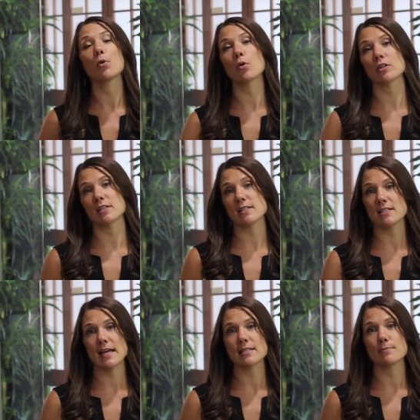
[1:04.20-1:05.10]
important that it
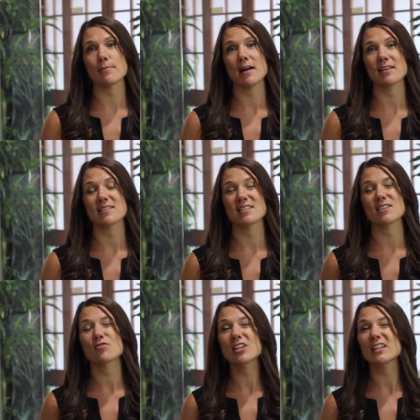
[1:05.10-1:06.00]
stays in balance.
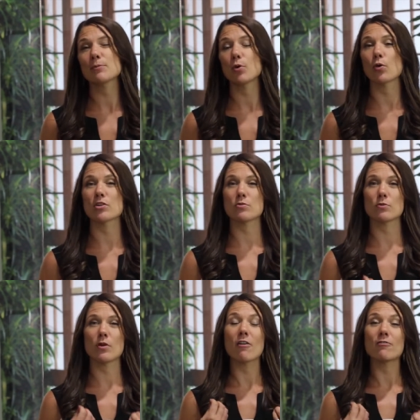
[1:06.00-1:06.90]
It's really important
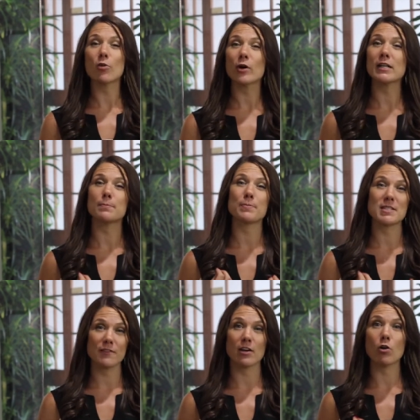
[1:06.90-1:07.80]
to avoid
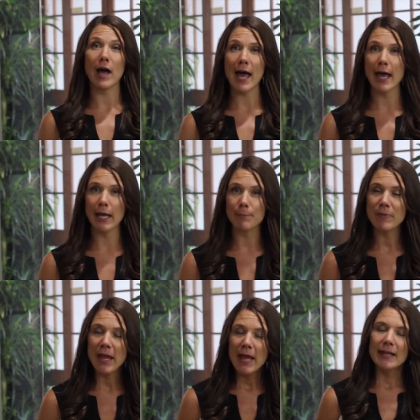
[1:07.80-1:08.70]
bisphenol A.
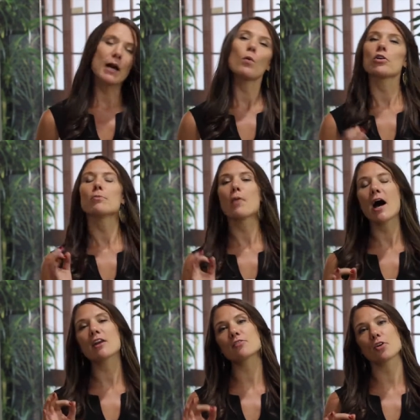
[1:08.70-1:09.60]
Now, what you
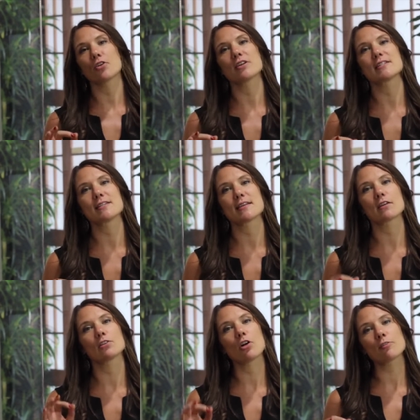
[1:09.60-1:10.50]
might have noticed is that
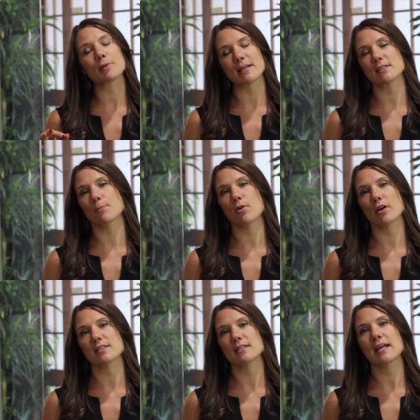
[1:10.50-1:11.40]
a lot of plastic
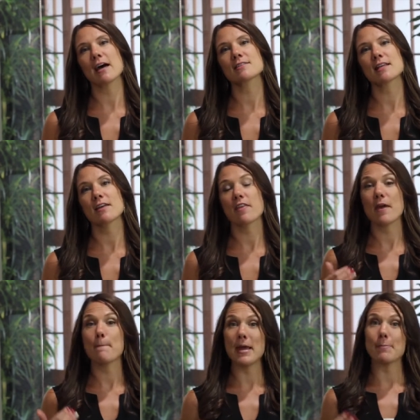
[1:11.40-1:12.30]
products are now saying that
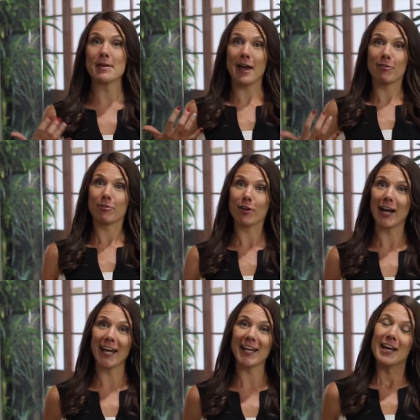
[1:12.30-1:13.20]
they're BPA
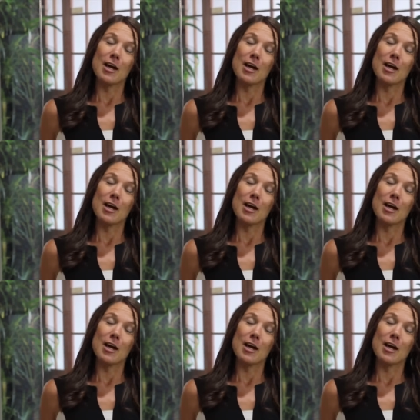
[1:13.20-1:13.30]
free,